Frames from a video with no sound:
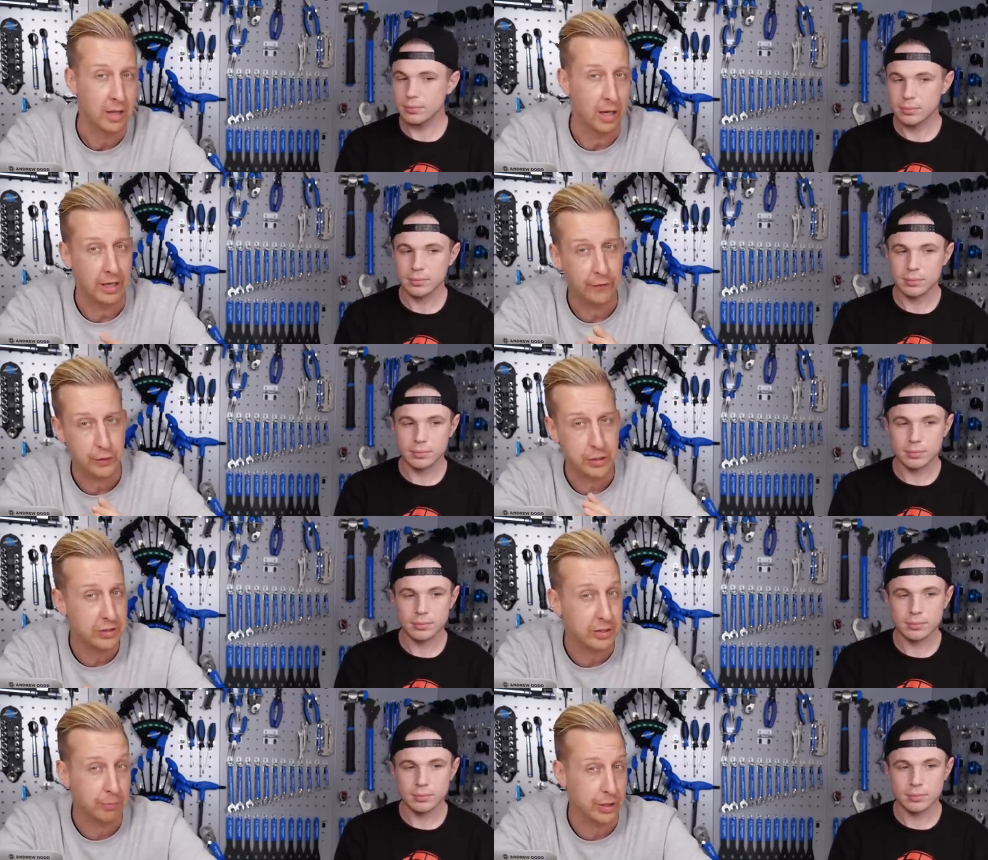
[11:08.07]
Speaker 1: Uh, if you're
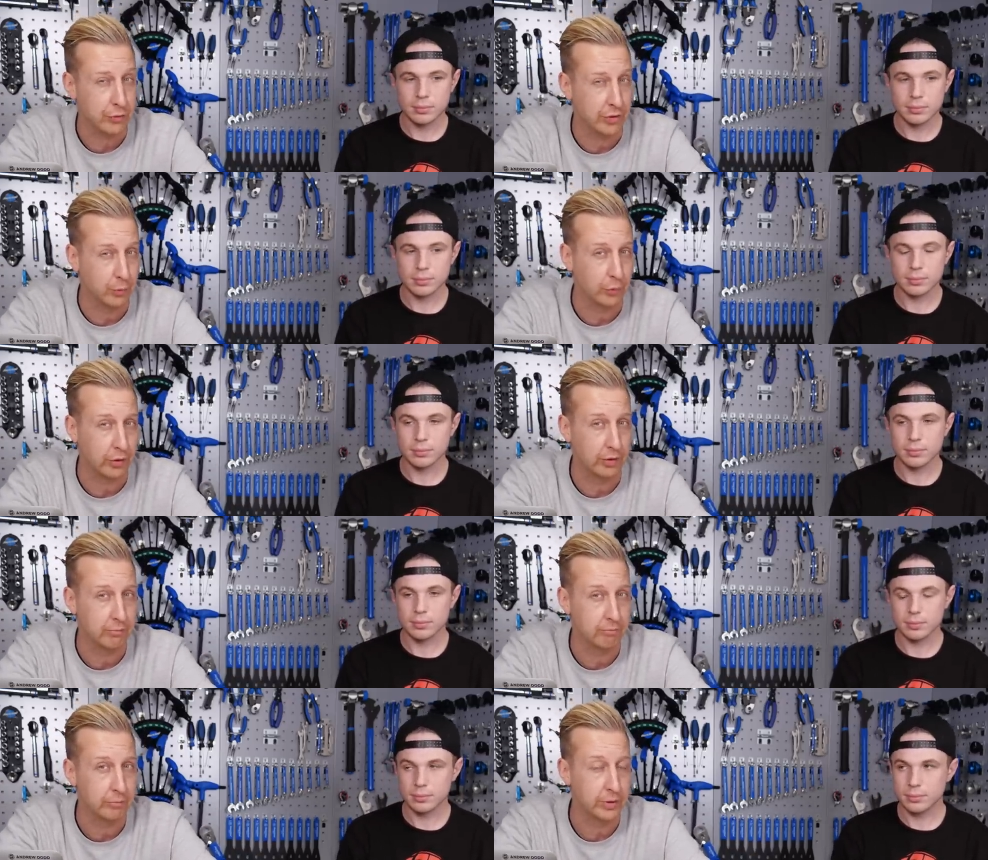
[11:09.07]
using pressurized water,
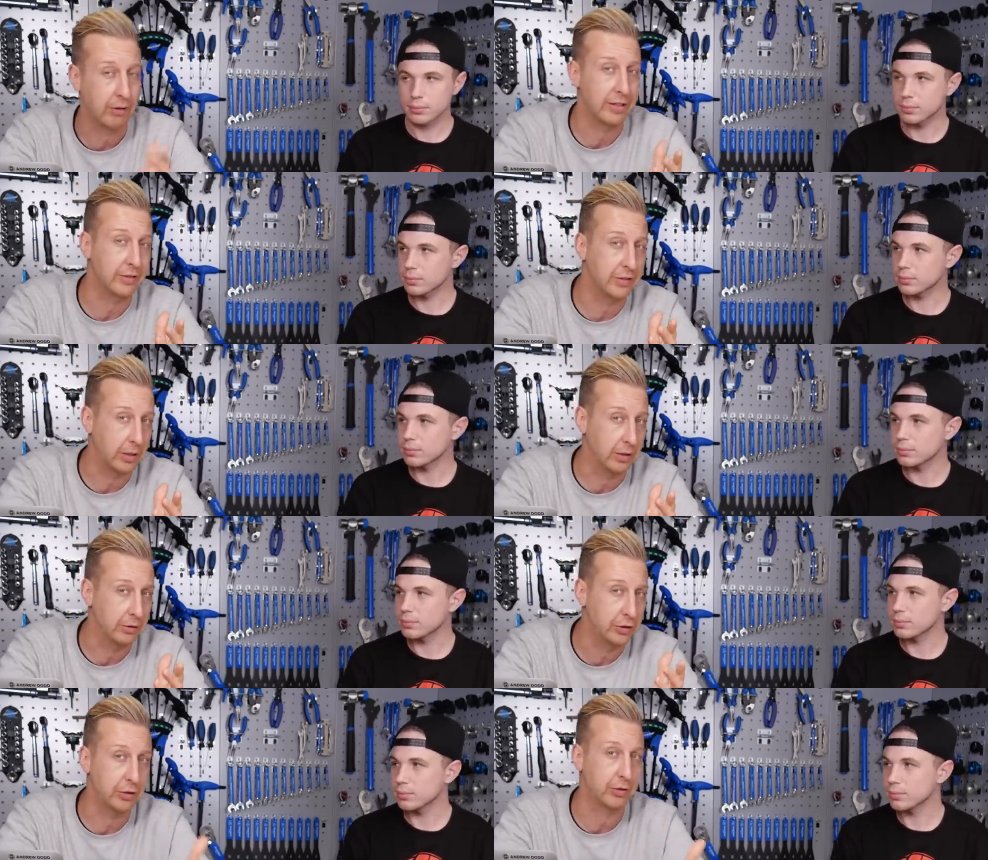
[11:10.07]
we don't need to tell you,
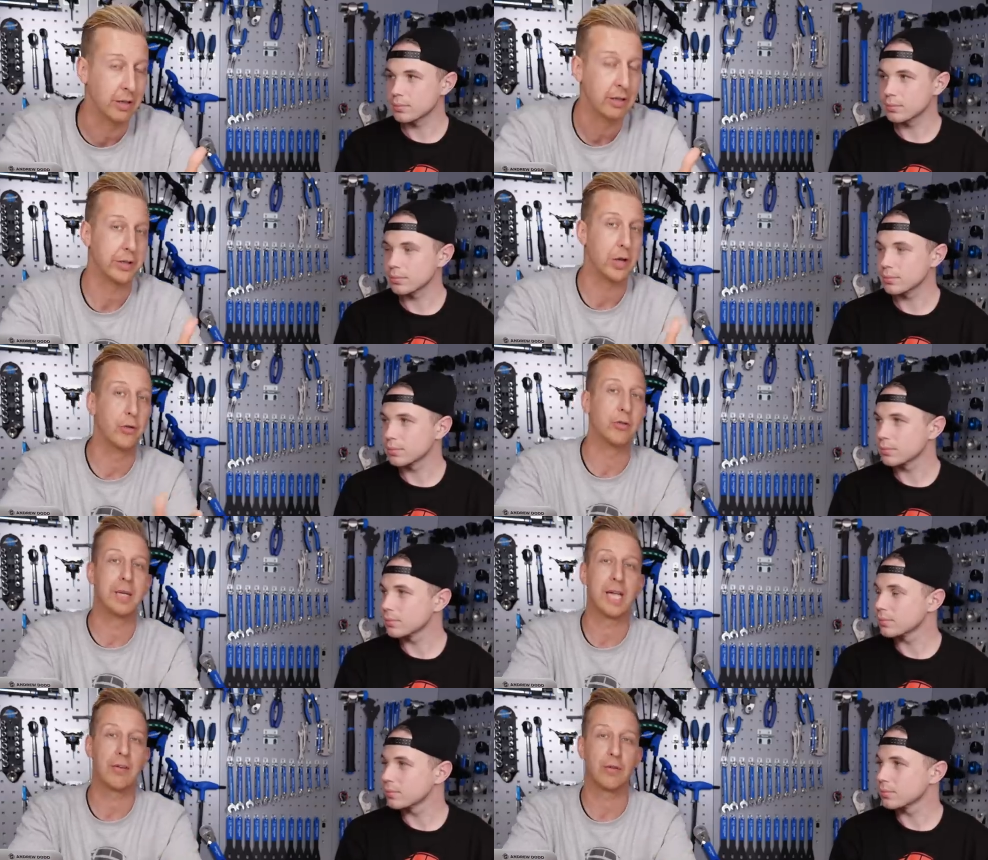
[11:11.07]
you should know to be
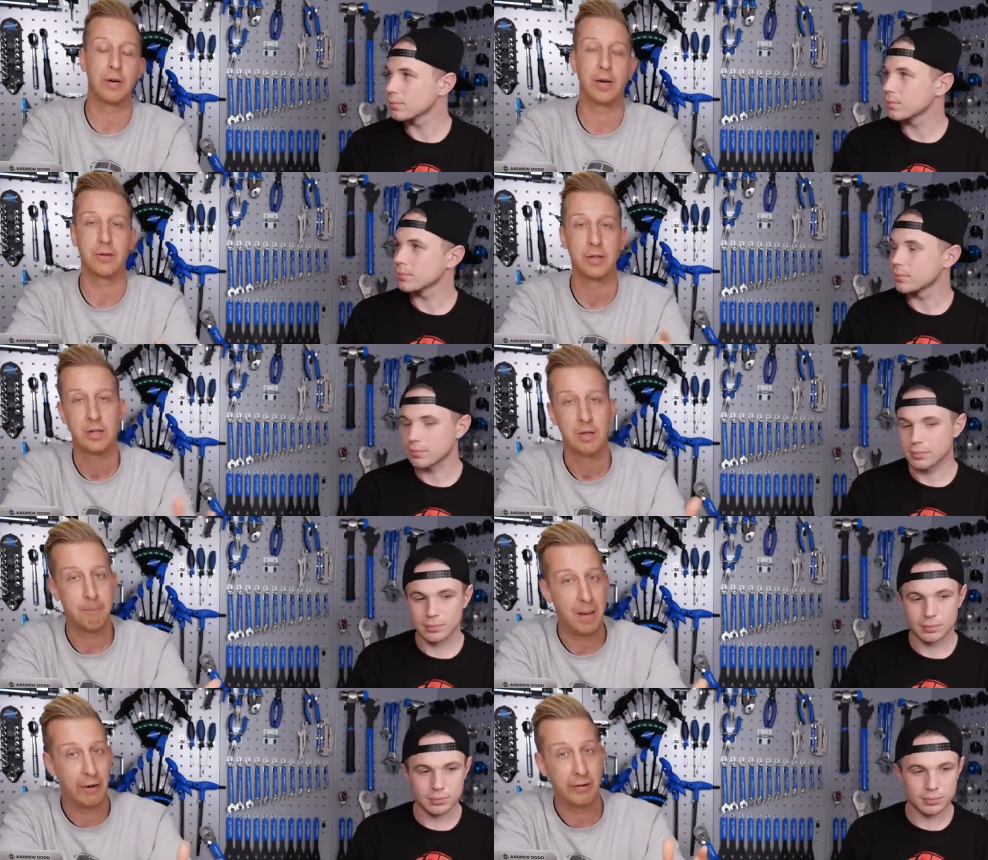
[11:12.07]
careful around
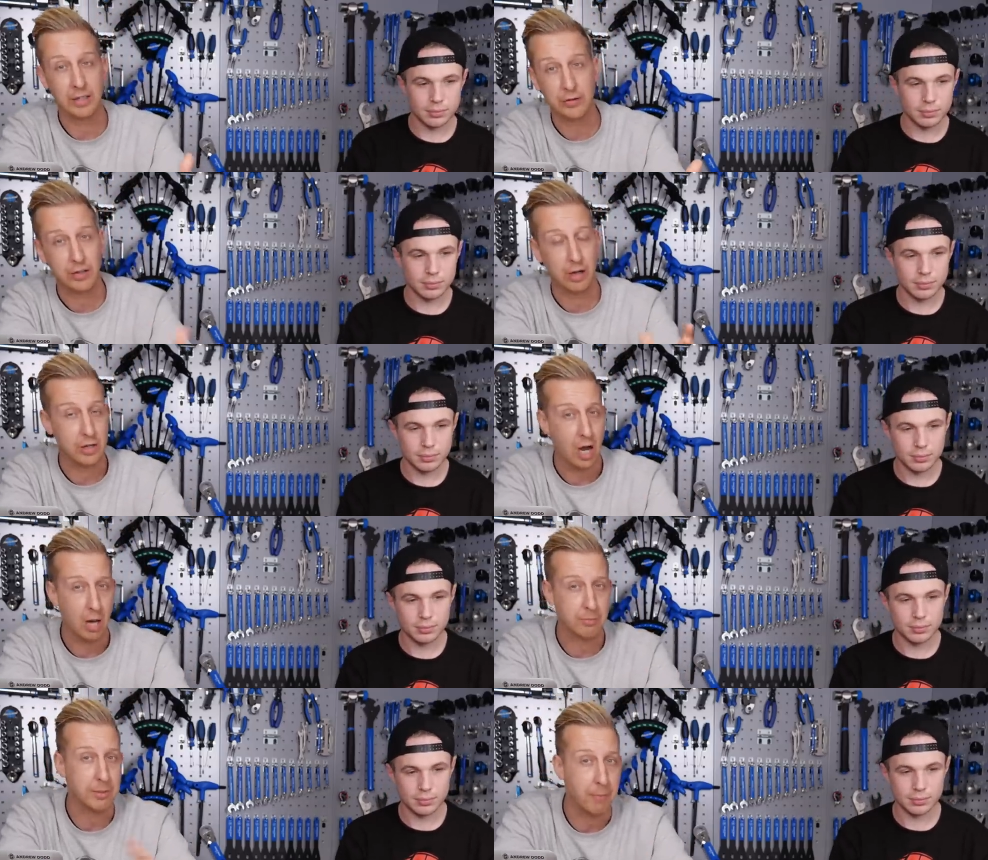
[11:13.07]
bearings, you know, your
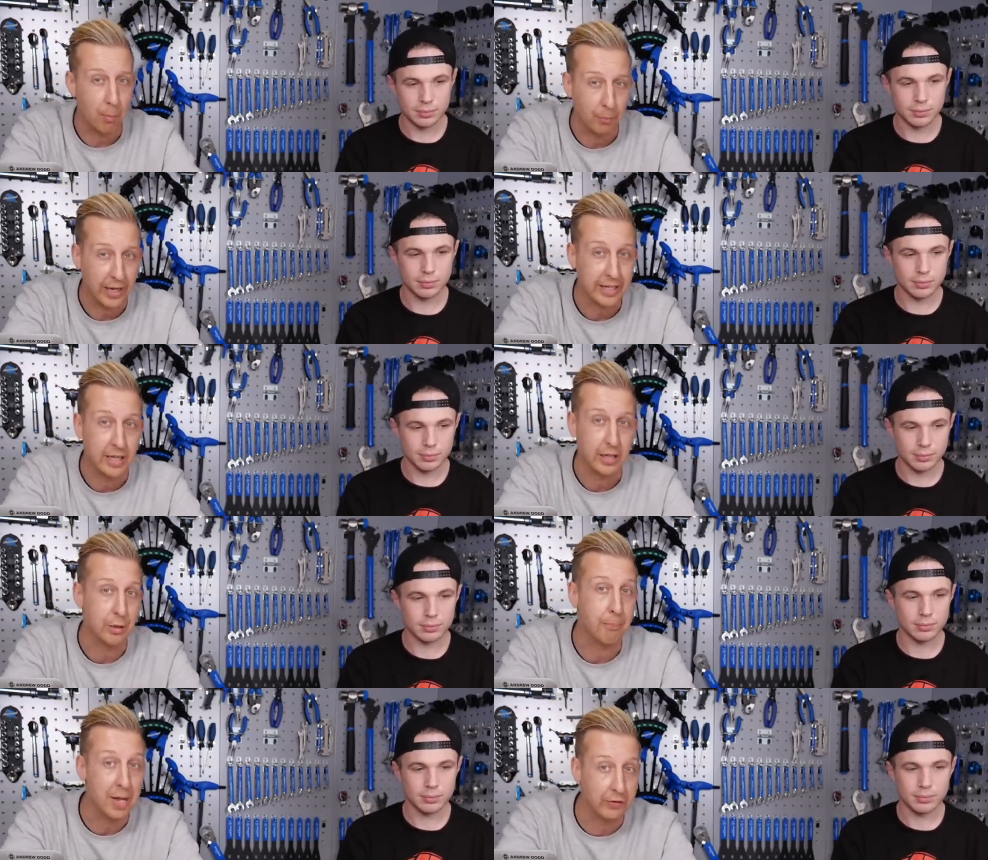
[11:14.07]
hubs, your bottom bracket,
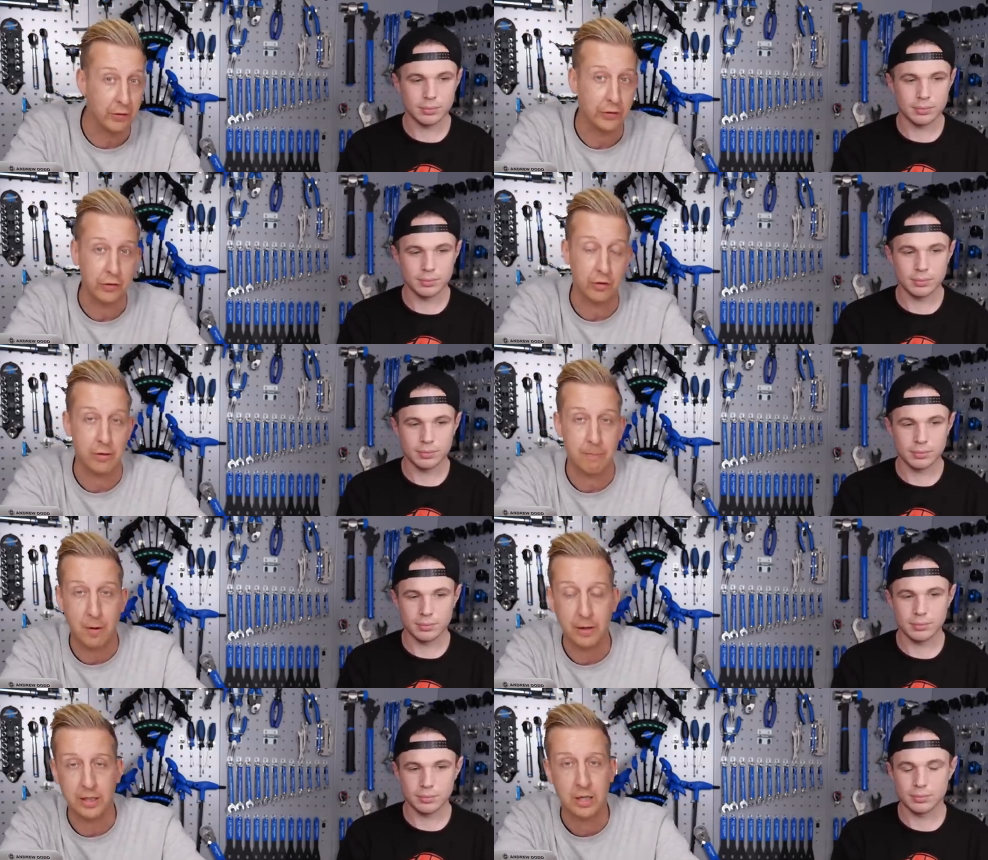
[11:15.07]
your pivots on your
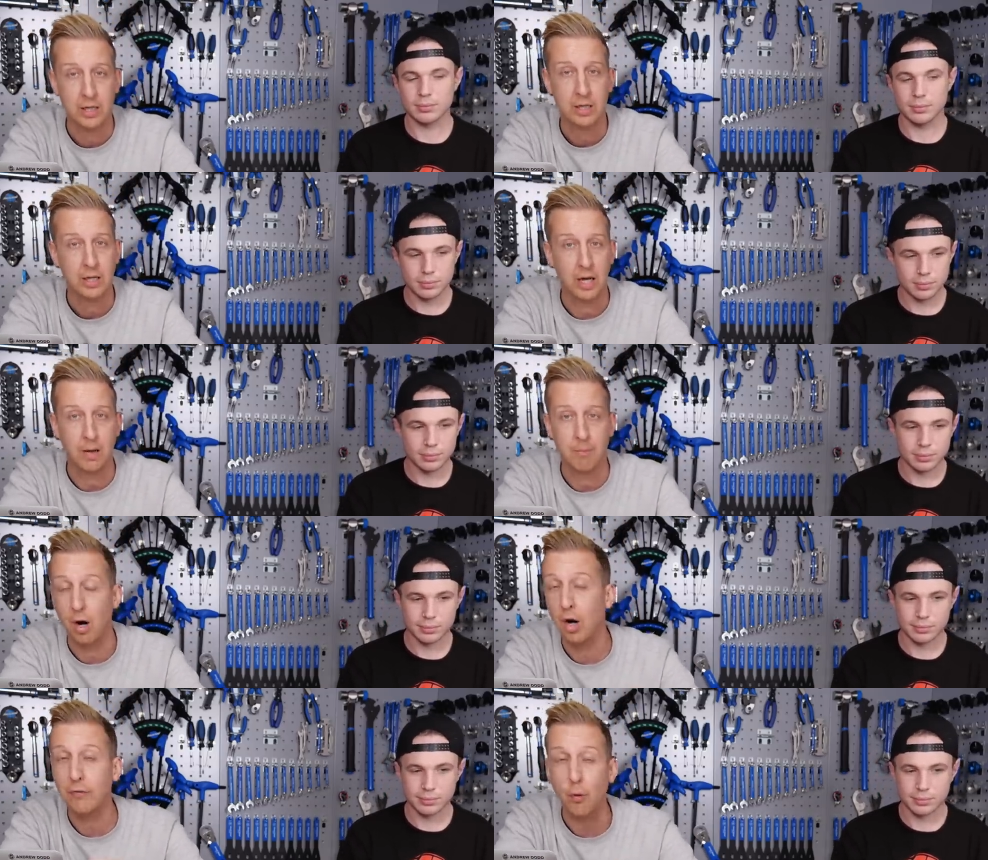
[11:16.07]
bike. Um, I've